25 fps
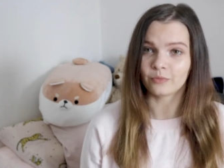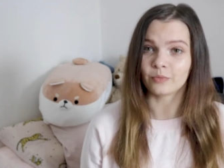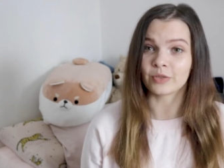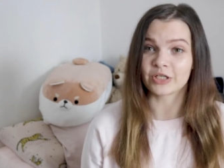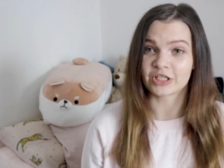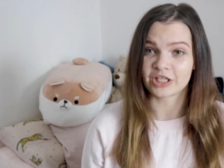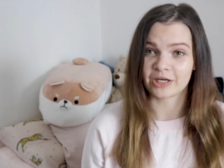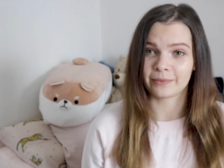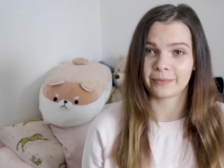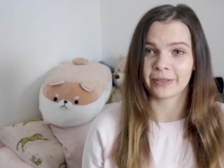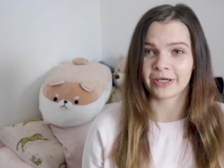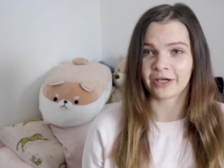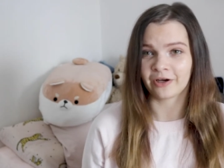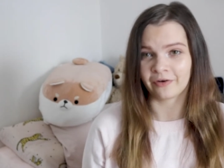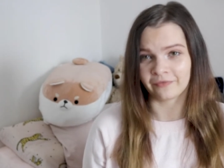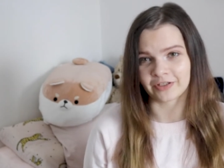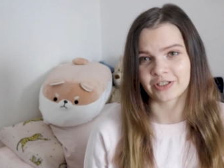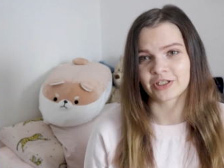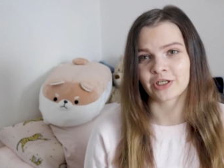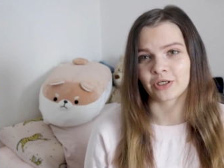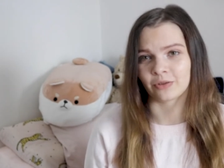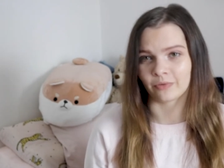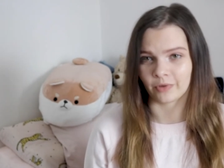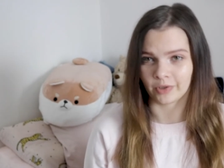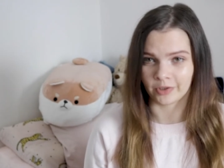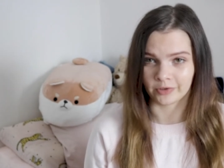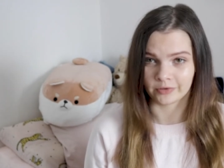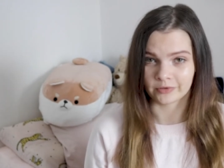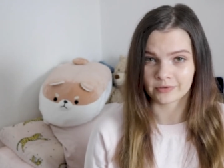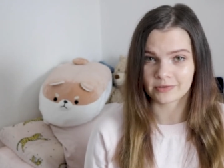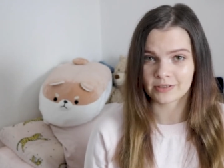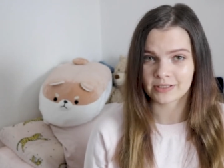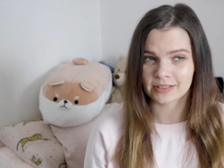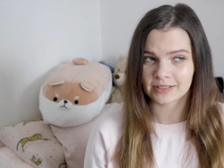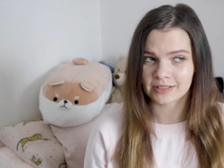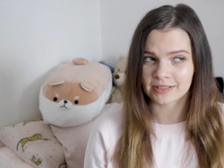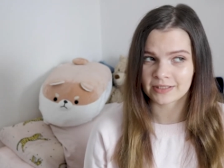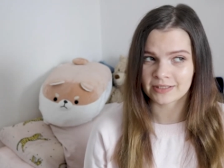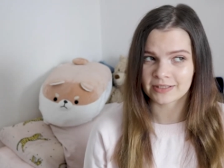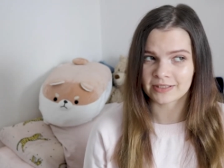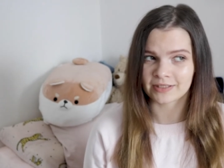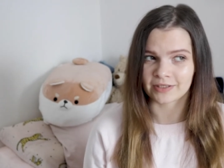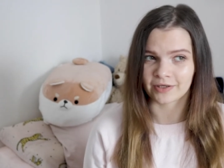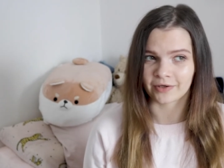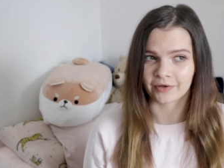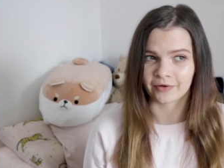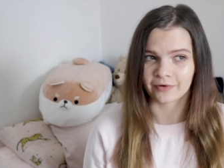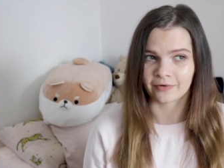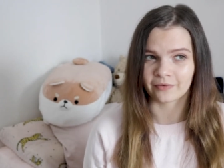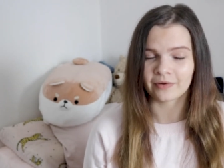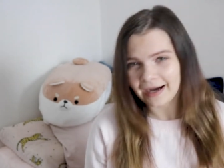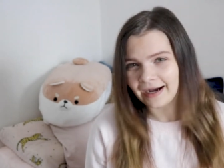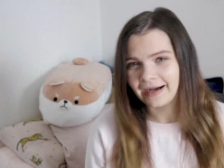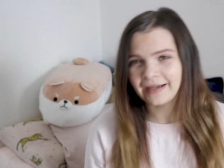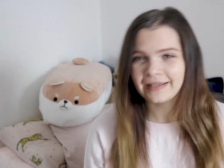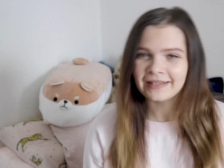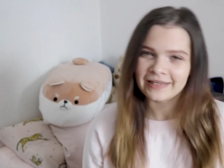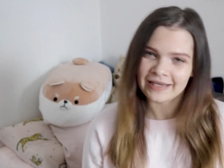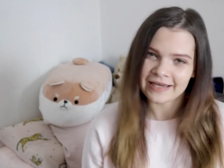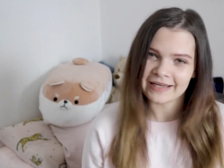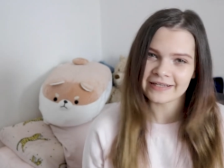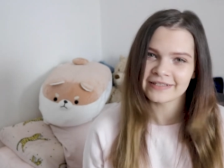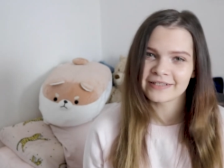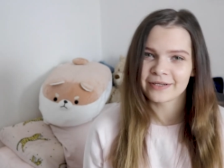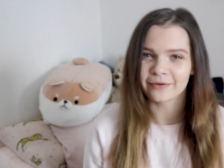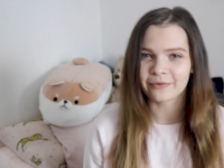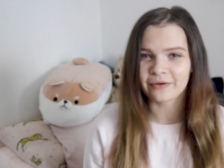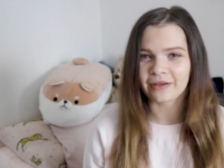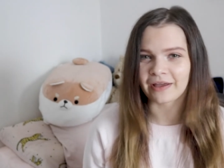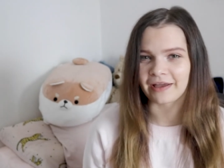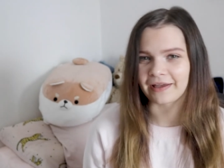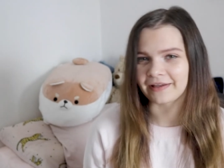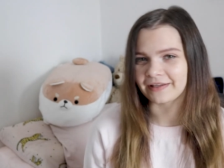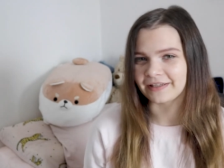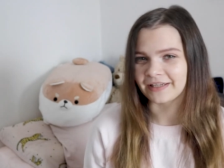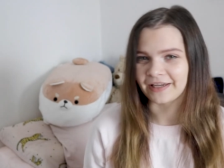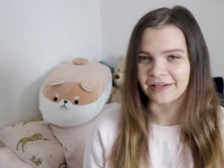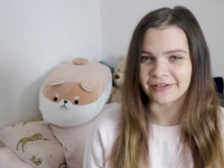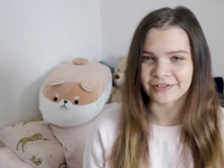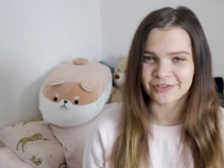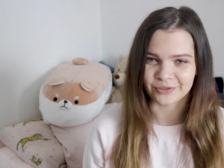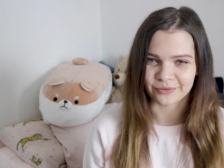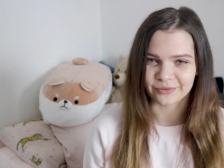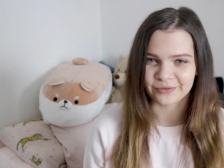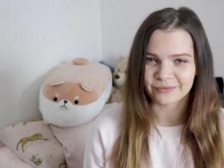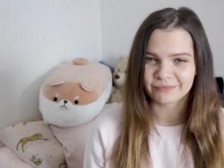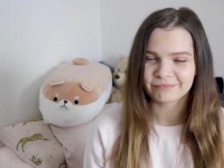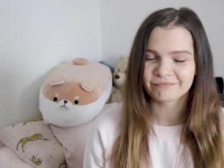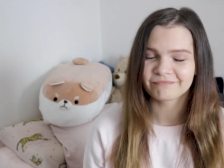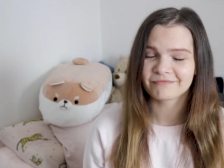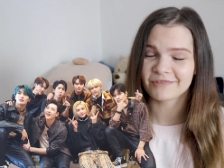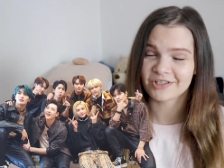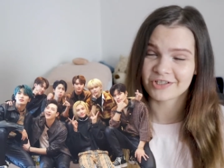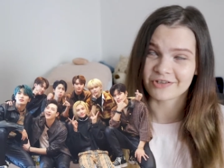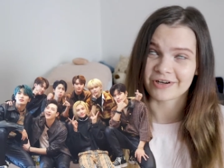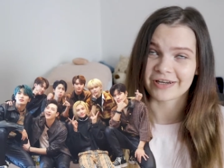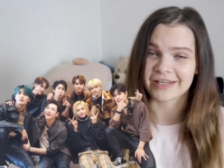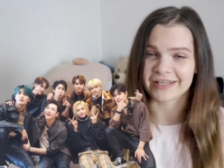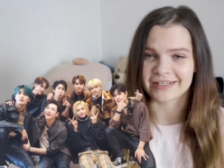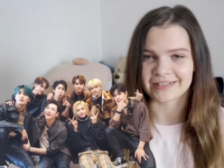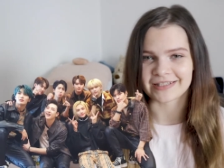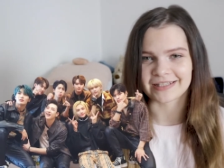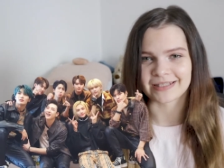which are my other two alts. So I guess okay, yeah, sure. Stray Kids